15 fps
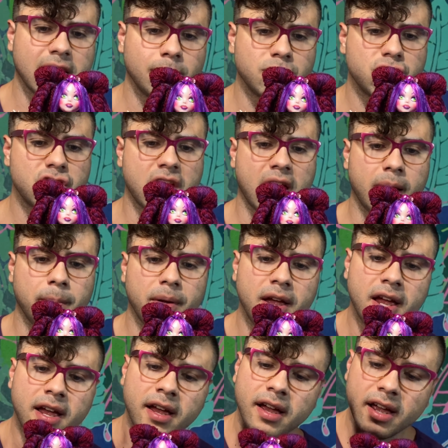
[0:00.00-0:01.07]
shape.
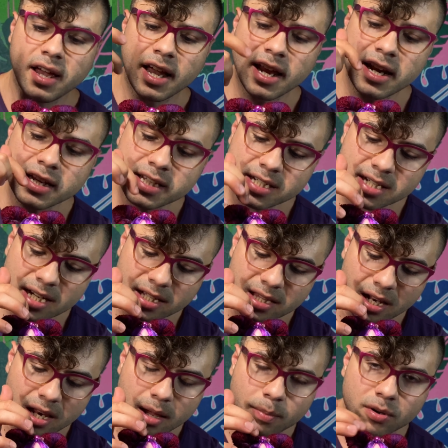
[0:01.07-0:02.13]
And I did take the
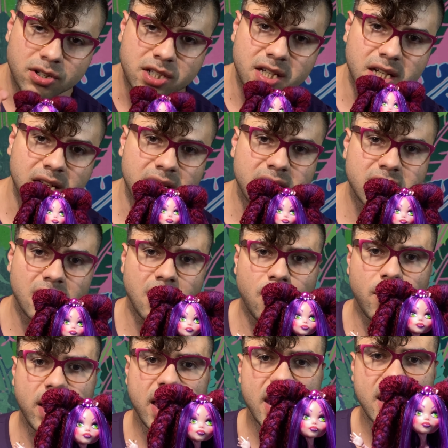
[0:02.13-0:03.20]
liberty to go ahead